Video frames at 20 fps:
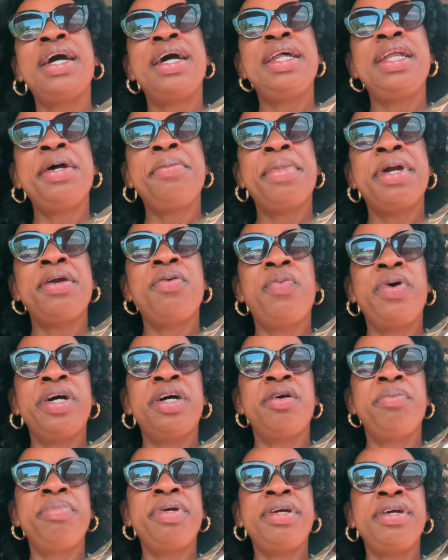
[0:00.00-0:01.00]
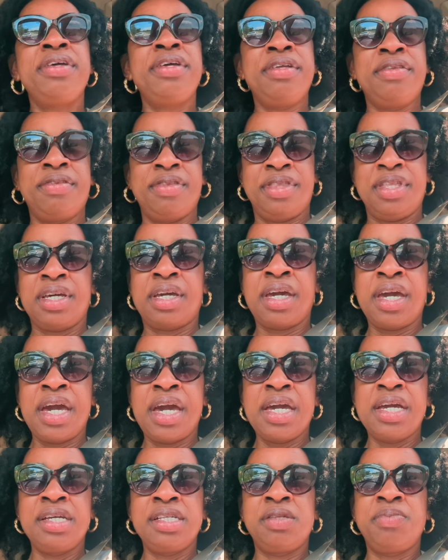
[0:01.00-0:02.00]
And that may well be the
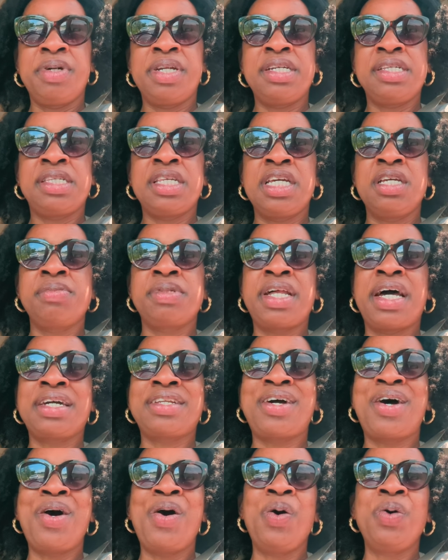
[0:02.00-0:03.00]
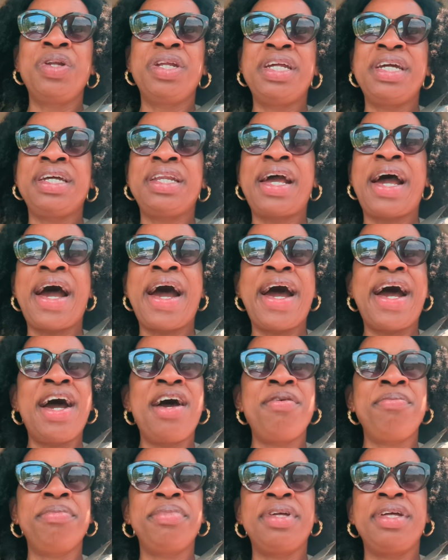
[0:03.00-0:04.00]
case, but it seems like the older that
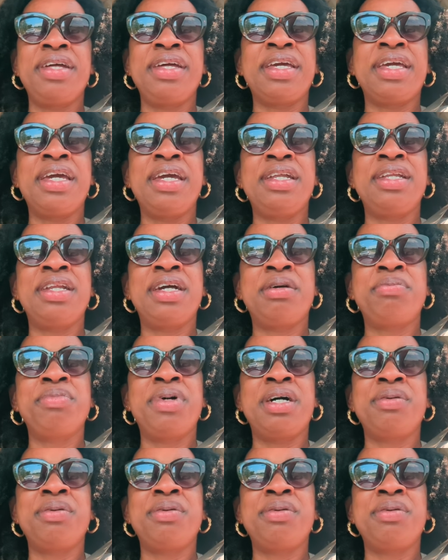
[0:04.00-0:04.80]
I'm getting, I'm,